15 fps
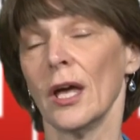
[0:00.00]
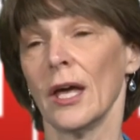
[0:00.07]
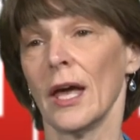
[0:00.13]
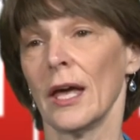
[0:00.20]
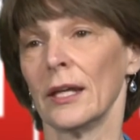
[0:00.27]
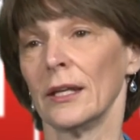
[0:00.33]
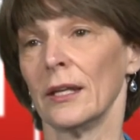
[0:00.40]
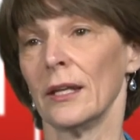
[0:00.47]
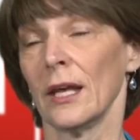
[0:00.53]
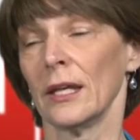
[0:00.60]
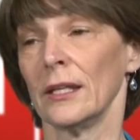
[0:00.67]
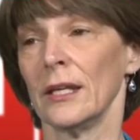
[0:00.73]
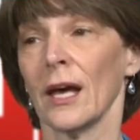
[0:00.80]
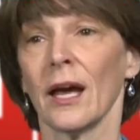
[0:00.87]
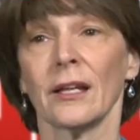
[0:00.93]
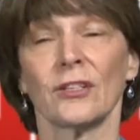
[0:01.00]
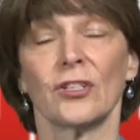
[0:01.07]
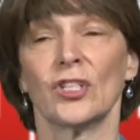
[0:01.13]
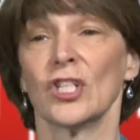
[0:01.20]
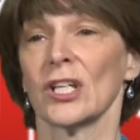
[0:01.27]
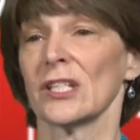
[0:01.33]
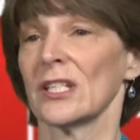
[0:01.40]
and
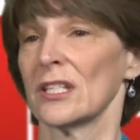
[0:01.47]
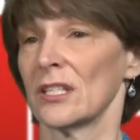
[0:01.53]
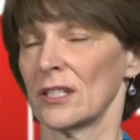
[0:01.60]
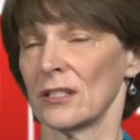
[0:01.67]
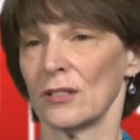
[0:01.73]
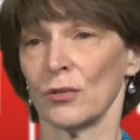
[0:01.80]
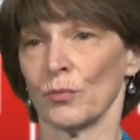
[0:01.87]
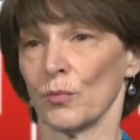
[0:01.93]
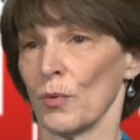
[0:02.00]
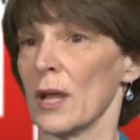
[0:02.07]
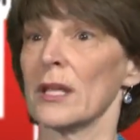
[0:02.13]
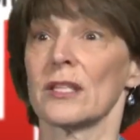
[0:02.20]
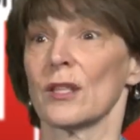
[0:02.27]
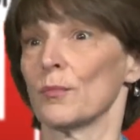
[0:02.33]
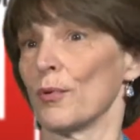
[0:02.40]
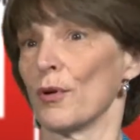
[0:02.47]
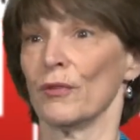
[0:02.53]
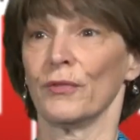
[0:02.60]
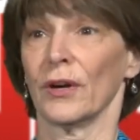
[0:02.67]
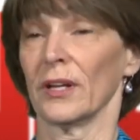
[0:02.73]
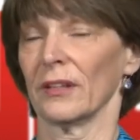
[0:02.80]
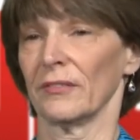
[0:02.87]
not just to raise the
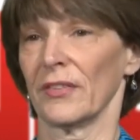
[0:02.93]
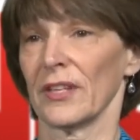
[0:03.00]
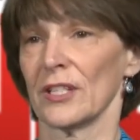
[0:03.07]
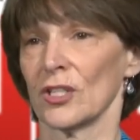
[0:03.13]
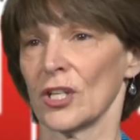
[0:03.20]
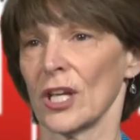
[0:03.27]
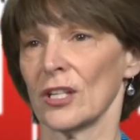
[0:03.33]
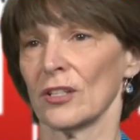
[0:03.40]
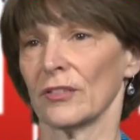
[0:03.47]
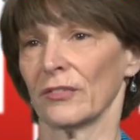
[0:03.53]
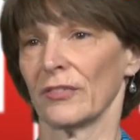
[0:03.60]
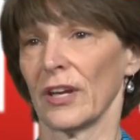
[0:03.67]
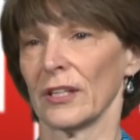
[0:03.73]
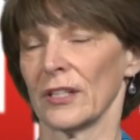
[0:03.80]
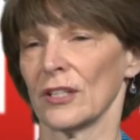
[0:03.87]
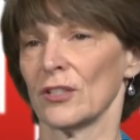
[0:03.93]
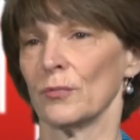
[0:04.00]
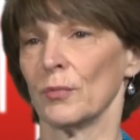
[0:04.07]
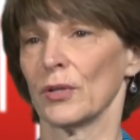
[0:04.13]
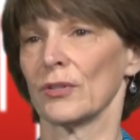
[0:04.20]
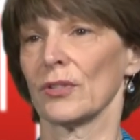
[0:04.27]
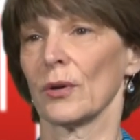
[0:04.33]
profile of the Educational
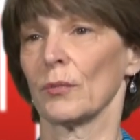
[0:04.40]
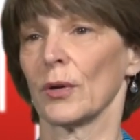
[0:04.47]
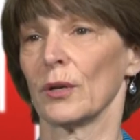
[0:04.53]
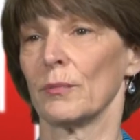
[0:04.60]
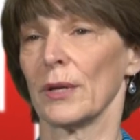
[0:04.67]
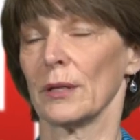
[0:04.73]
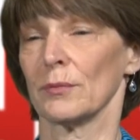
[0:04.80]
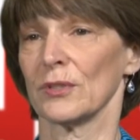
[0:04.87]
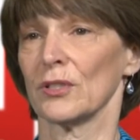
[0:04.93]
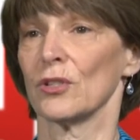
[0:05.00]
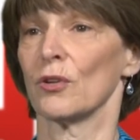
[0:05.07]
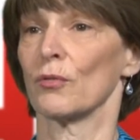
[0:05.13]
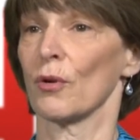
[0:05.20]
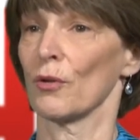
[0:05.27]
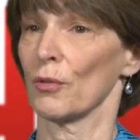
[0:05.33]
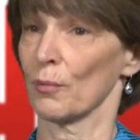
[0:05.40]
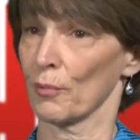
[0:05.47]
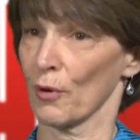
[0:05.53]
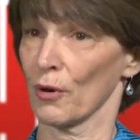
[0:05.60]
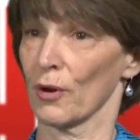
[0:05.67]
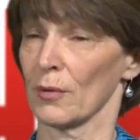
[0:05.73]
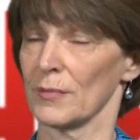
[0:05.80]
Foundation, because I want to be able to grow the
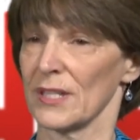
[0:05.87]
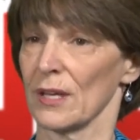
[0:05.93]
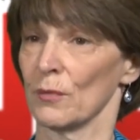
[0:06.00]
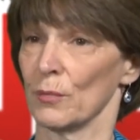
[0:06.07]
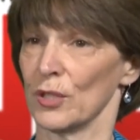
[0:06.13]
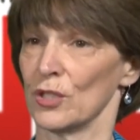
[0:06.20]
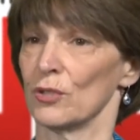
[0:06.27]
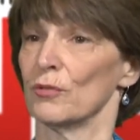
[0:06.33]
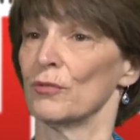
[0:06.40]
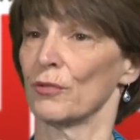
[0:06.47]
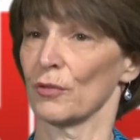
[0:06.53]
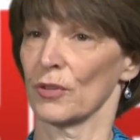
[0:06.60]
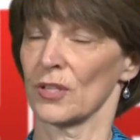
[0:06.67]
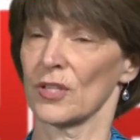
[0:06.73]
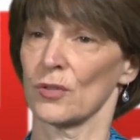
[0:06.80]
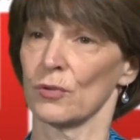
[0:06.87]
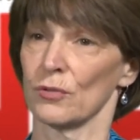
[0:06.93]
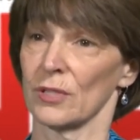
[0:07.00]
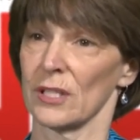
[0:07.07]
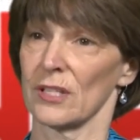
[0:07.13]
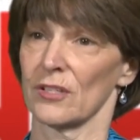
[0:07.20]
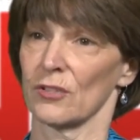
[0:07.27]
programs that we do for the
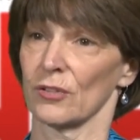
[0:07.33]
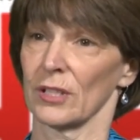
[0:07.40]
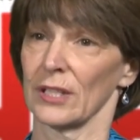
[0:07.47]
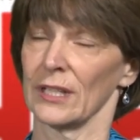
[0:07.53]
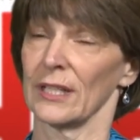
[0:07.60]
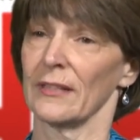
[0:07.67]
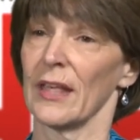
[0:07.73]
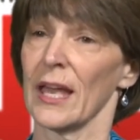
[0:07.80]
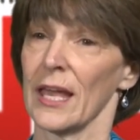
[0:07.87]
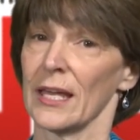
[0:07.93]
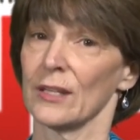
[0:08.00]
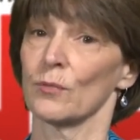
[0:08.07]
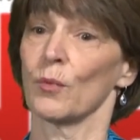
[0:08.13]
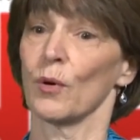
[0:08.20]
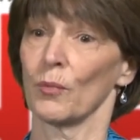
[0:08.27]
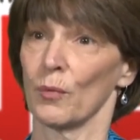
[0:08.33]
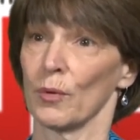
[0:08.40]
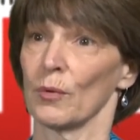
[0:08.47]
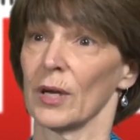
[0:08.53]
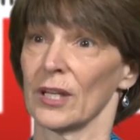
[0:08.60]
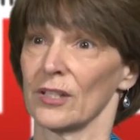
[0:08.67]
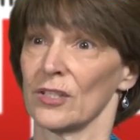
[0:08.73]
school district. And in the end, what we
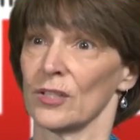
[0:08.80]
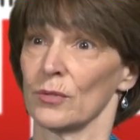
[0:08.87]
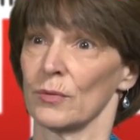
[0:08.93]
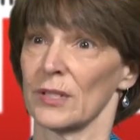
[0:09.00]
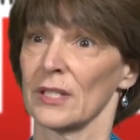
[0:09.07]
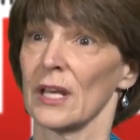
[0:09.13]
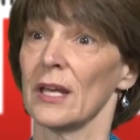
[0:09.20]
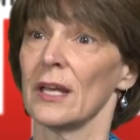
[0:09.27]
want to do is